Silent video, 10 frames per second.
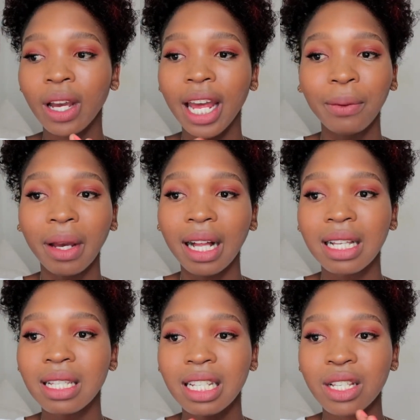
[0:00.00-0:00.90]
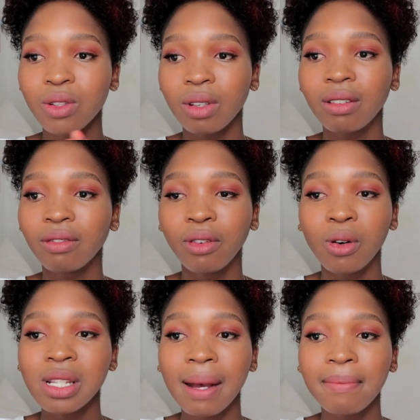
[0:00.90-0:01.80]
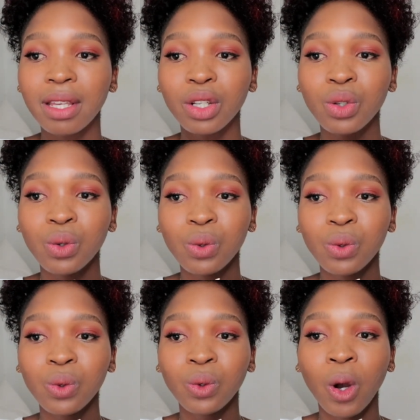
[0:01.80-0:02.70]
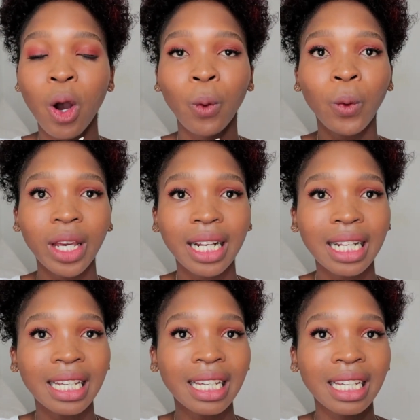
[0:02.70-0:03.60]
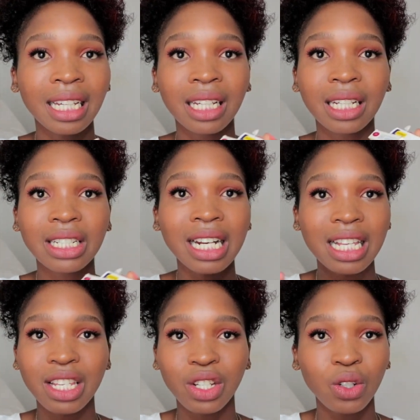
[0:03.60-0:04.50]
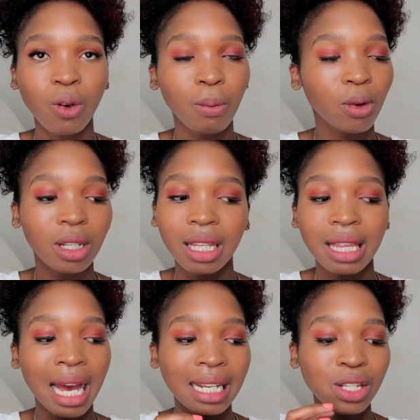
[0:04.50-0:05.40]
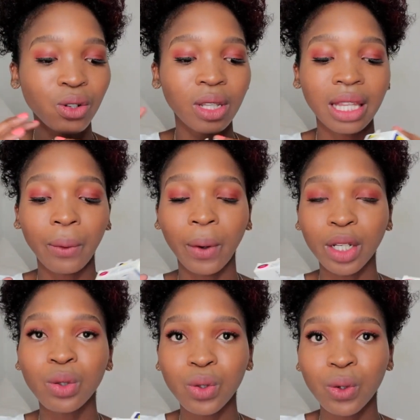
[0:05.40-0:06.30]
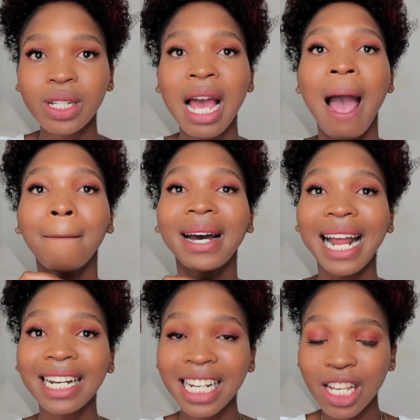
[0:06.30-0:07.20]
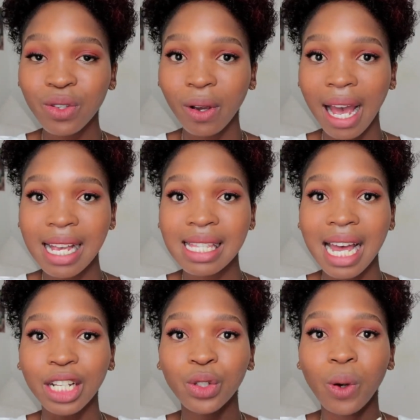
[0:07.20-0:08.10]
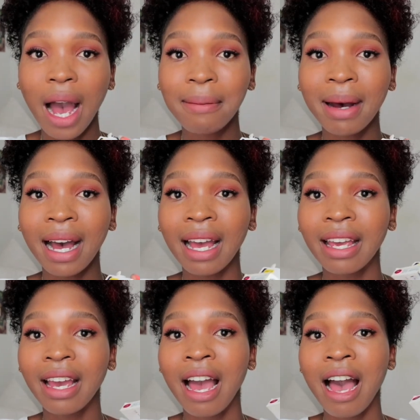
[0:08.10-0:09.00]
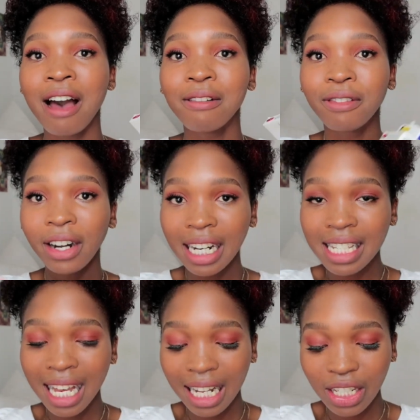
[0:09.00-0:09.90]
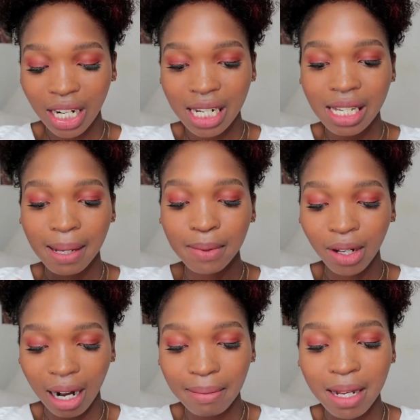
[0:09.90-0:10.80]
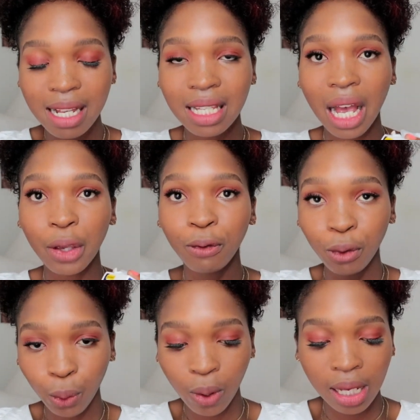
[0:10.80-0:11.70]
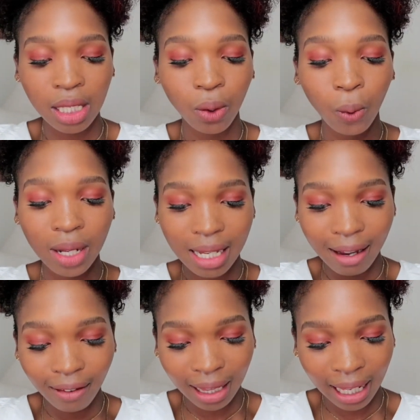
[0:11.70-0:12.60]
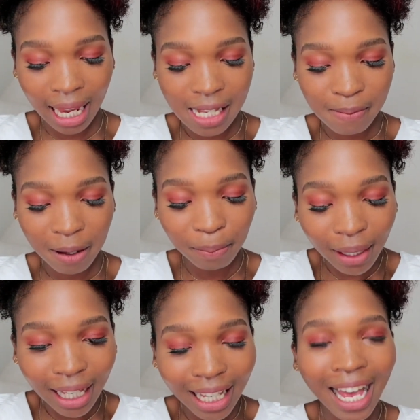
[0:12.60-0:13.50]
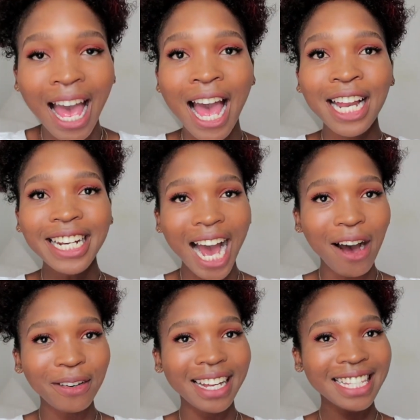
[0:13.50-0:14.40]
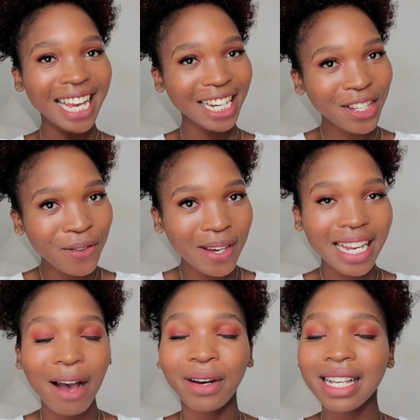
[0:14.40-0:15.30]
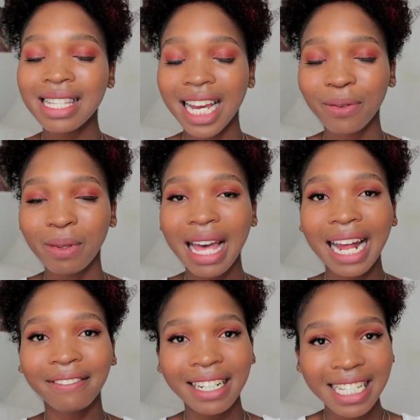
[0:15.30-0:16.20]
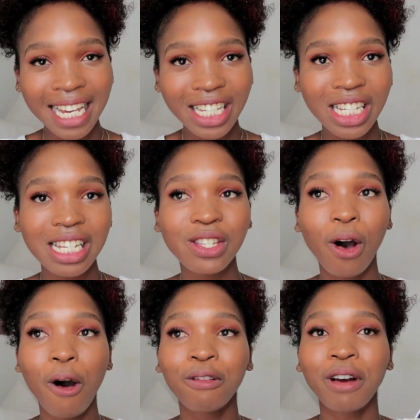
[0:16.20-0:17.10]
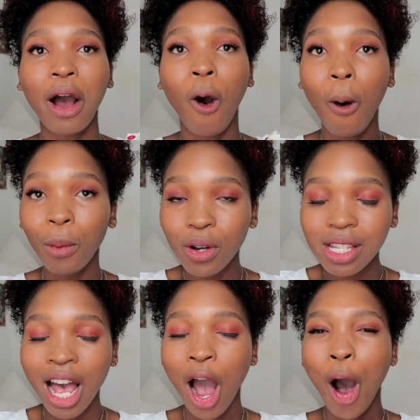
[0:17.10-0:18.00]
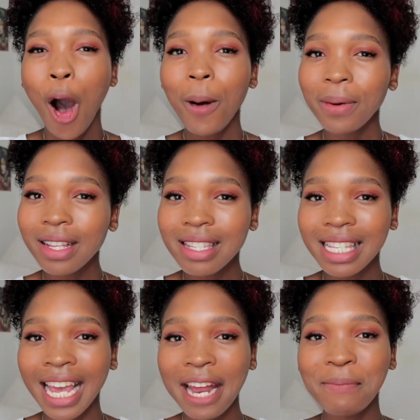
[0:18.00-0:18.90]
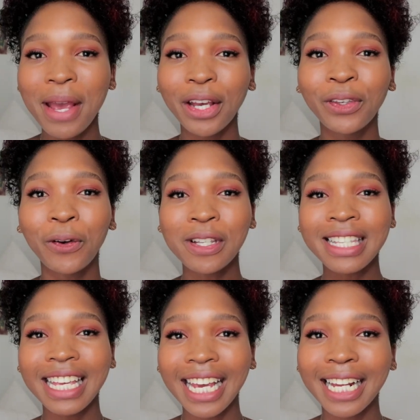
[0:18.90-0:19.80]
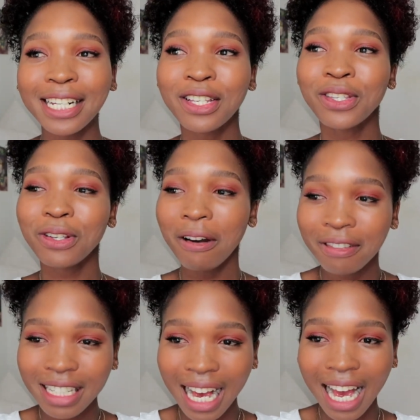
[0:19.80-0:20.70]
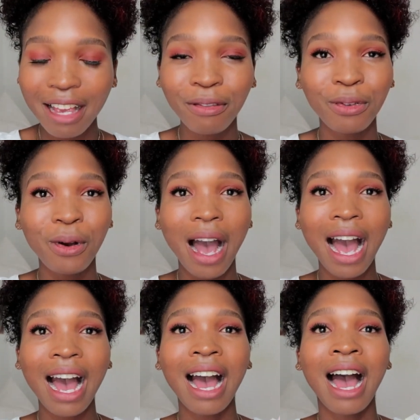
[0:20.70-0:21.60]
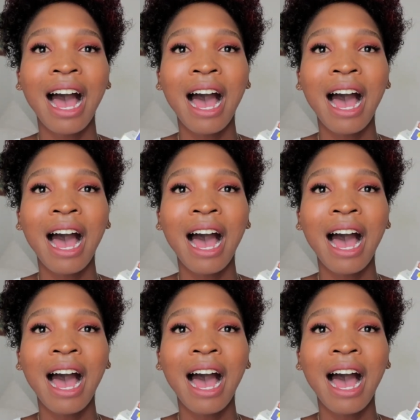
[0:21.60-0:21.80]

anywhere else just looking for something to quickly transition your body. That is not the way to do it. But I trust you guys that you are my very intelligent subscribers, viewers, whatever the case may be. Now let's get into it. I want to start with advantages of hormones. Hormones can make your skin softer if you are